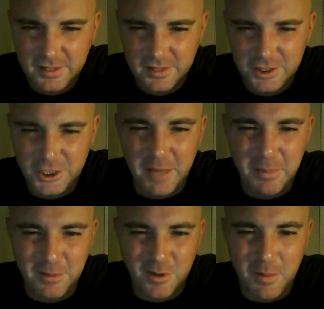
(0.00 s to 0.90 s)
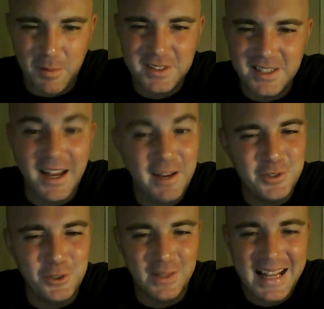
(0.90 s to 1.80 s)
Chapin Roberts. I have
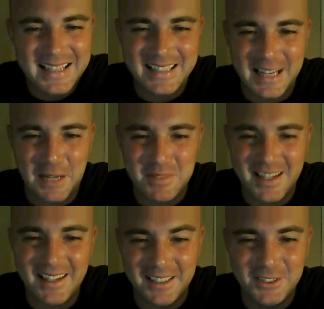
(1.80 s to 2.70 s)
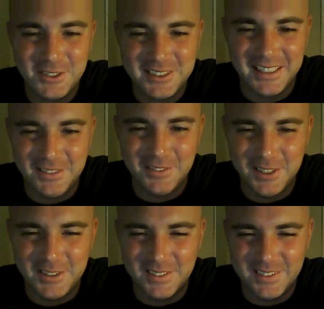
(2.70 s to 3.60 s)
2 last names. Yeah, interesting. You
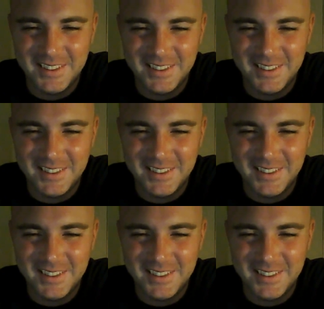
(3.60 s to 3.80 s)
do.